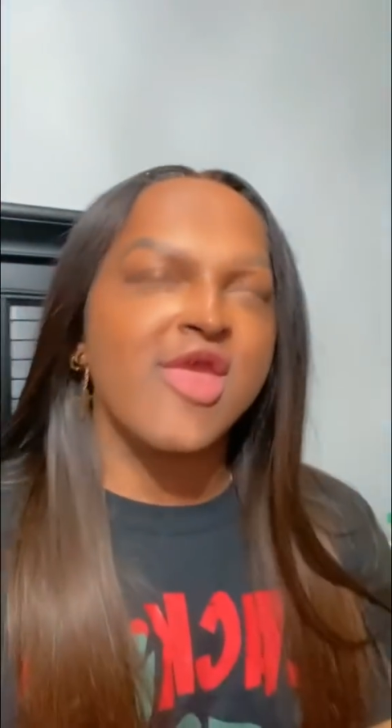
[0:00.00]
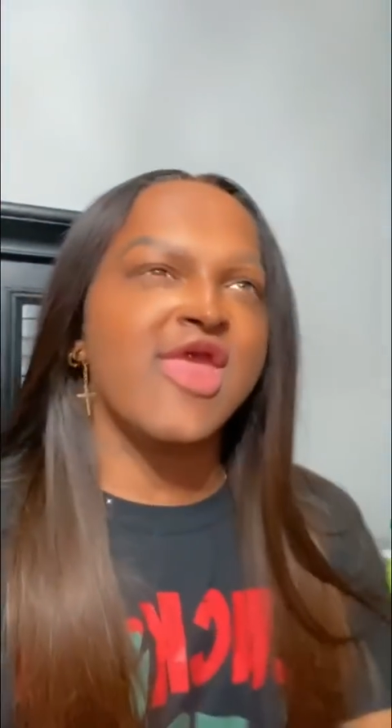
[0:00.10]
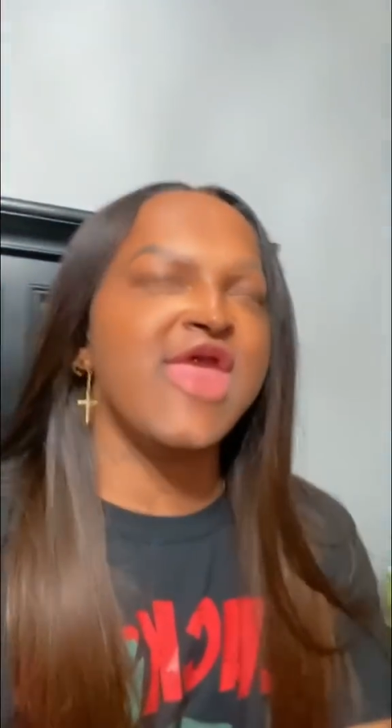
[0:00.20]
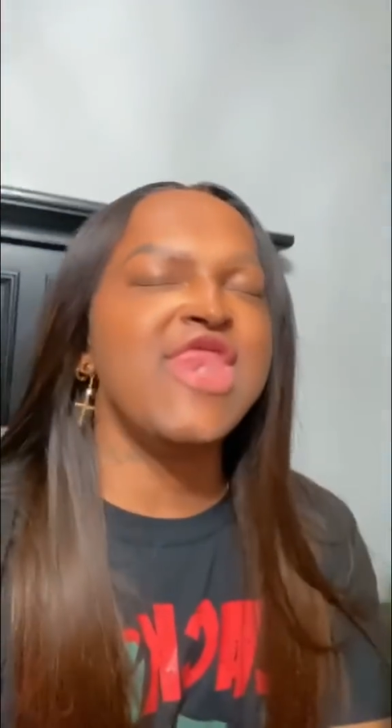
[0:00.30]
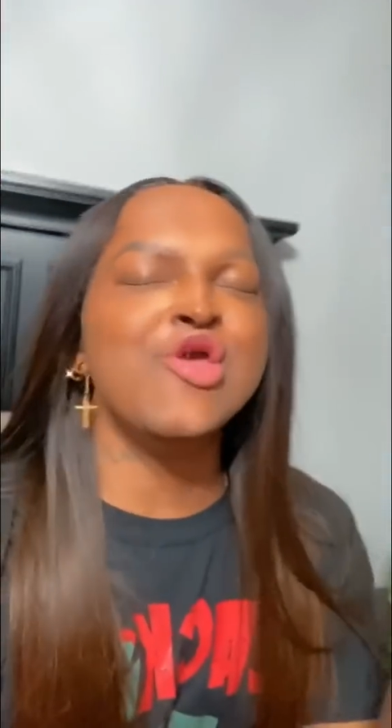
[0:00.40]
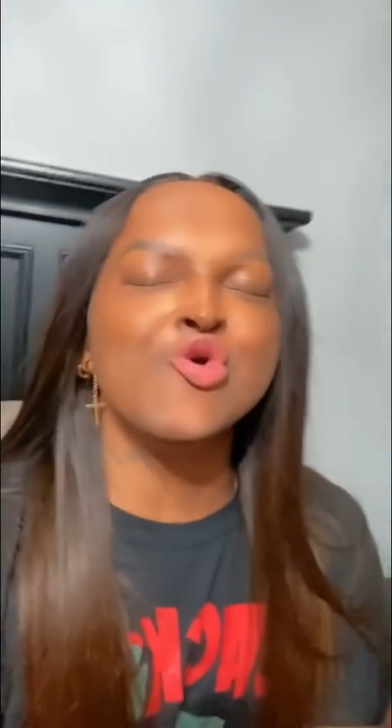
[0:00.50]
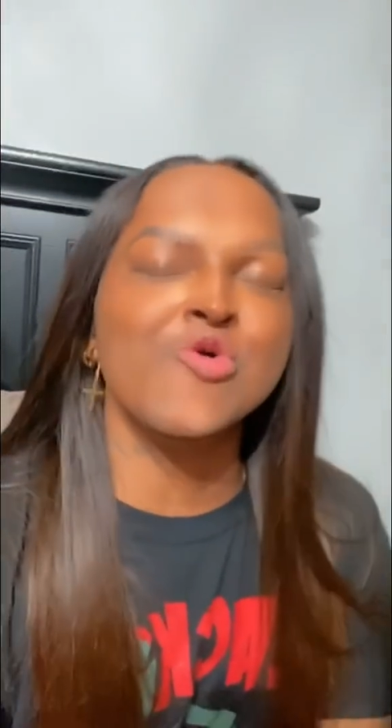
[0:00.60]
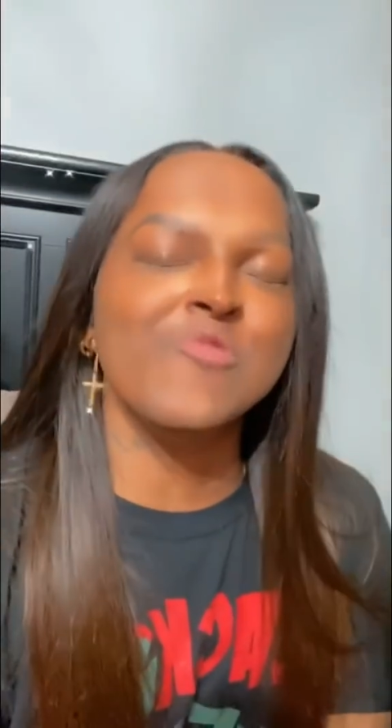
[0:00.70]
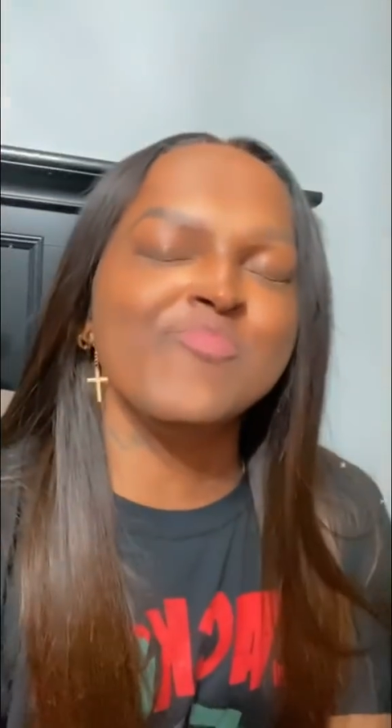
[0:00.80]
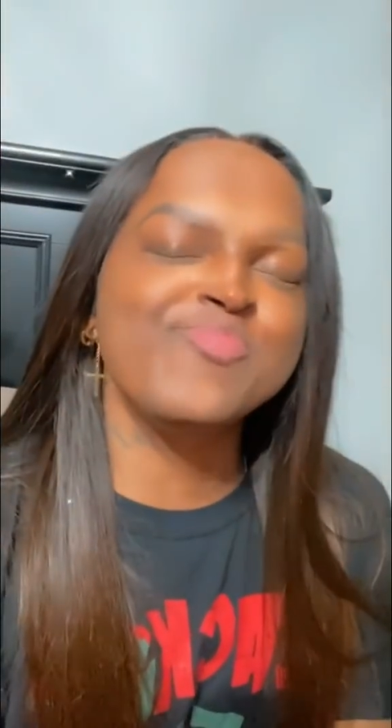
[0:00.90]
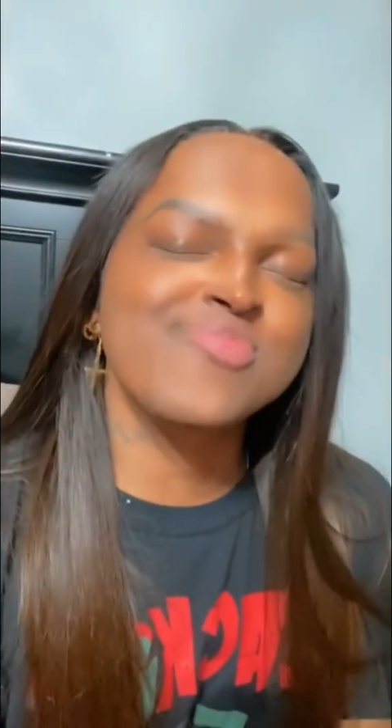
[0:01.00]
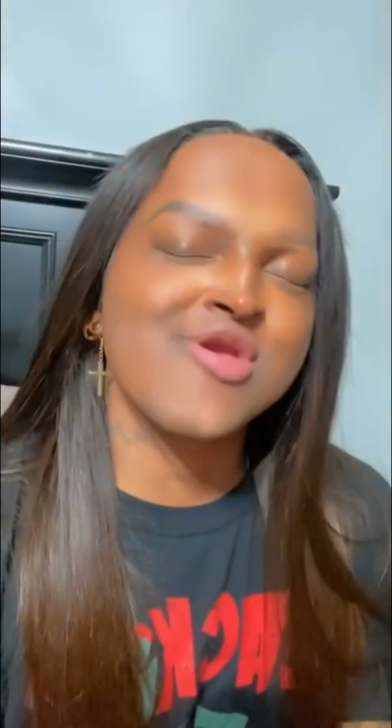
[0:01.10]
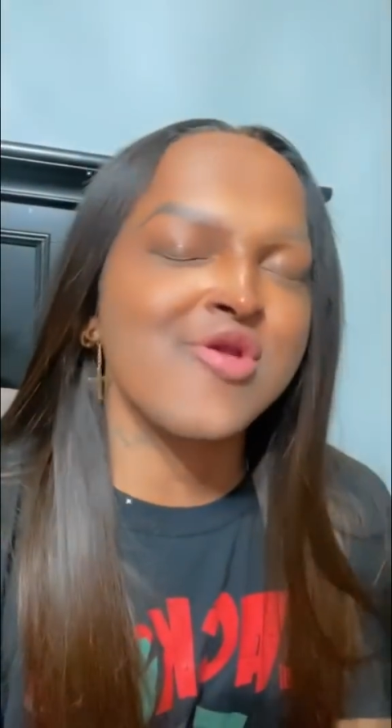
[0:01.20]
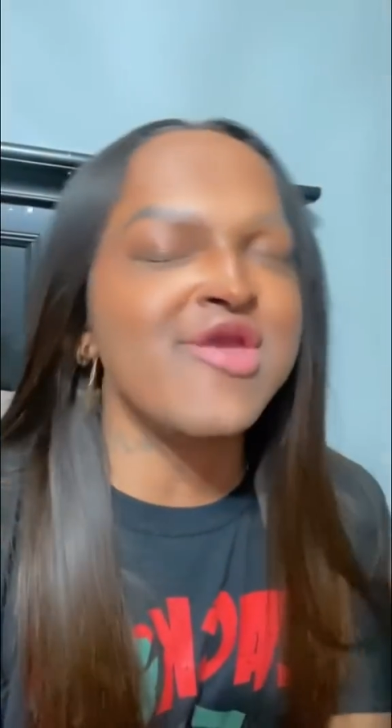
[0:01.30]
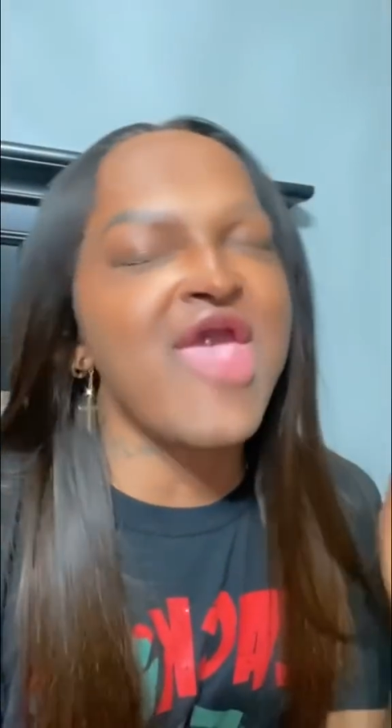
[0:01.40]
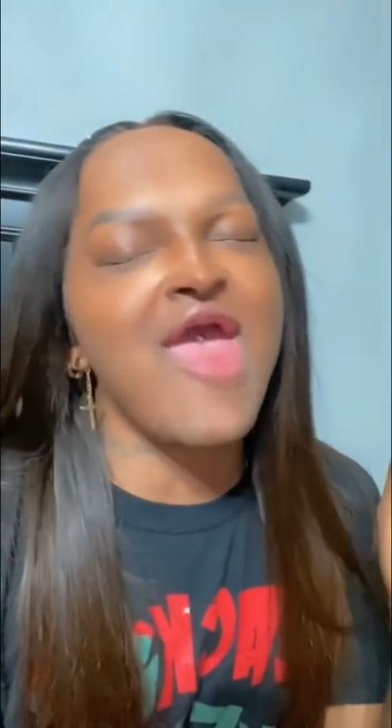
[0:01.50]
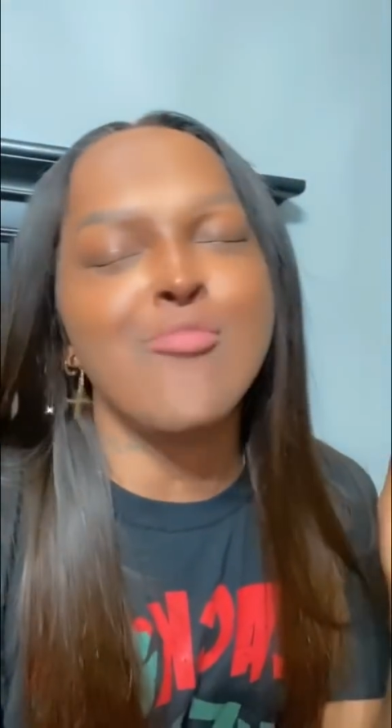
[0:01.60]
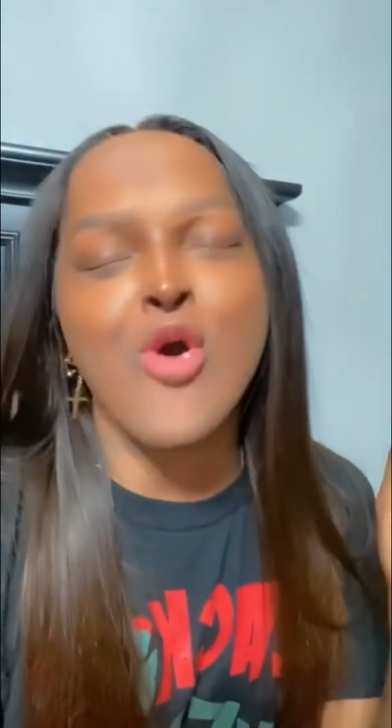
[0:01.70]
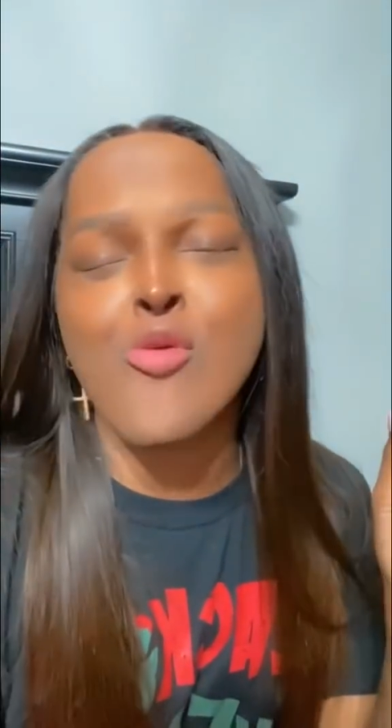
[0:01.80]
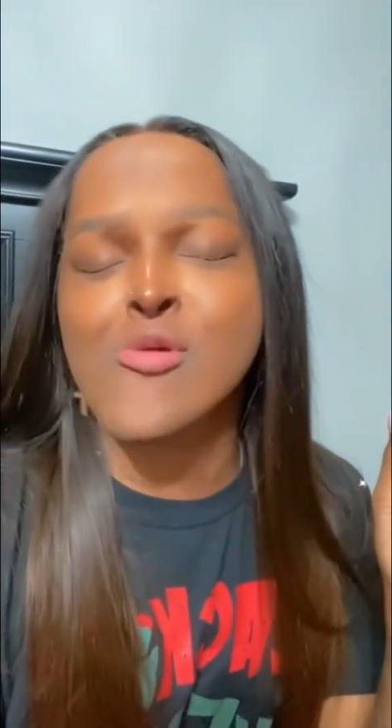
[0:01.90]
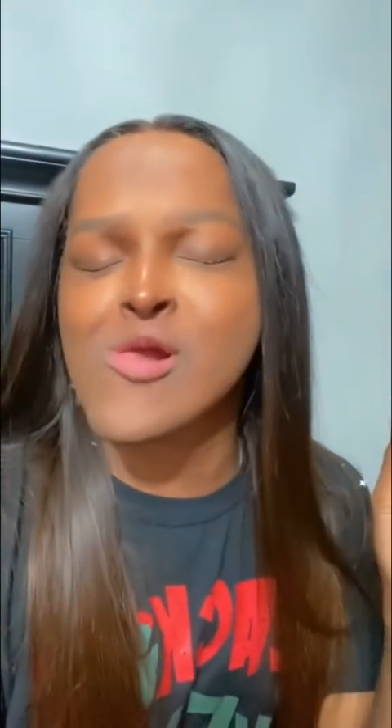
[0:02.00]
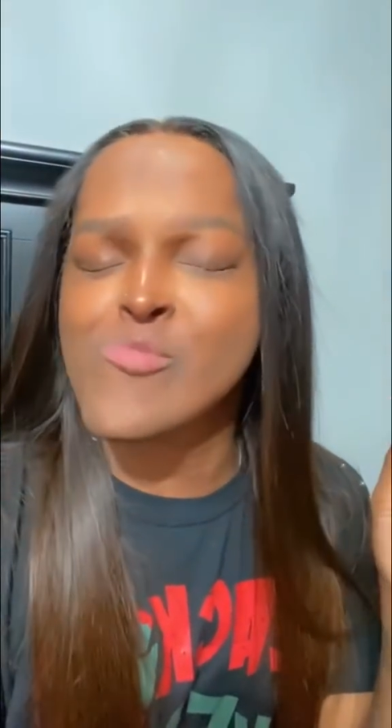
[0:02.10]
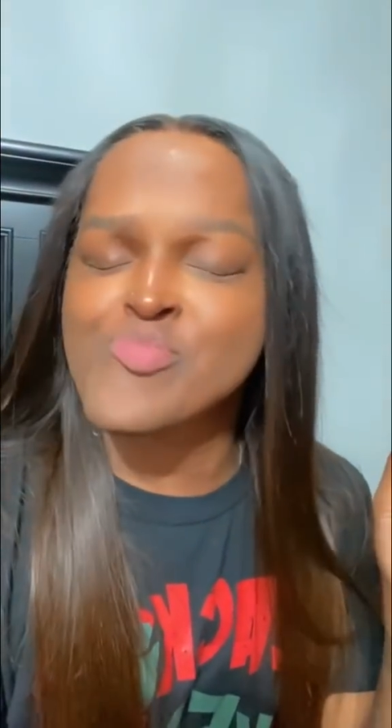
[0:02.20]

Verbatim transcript: Anywho, girl, he came over.